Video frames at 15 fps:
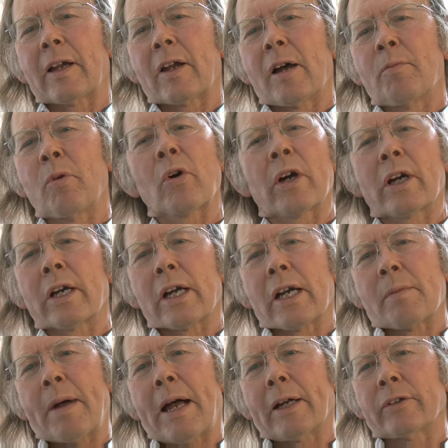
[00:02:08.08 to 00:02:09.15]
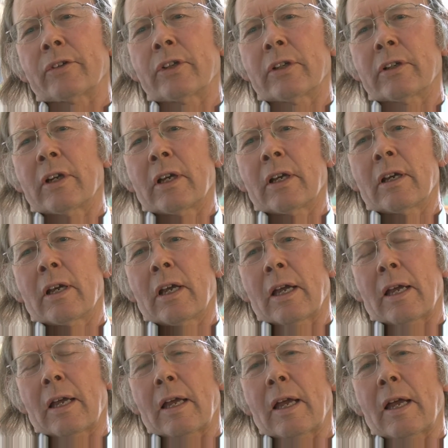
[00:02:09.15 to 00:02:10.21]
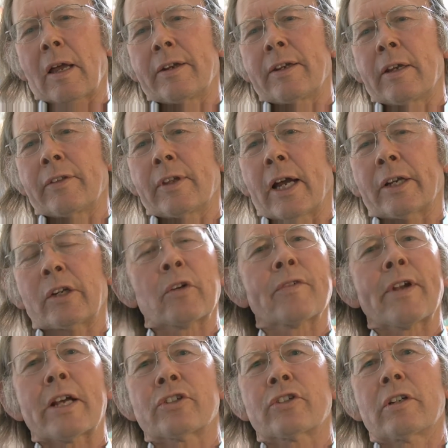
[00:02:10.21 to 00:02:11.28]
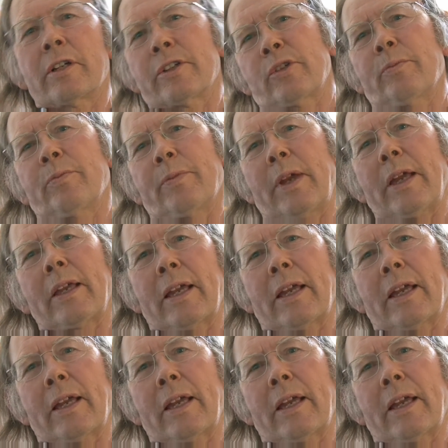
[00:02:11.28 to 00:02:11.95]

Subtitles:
a book about the idea of nationalism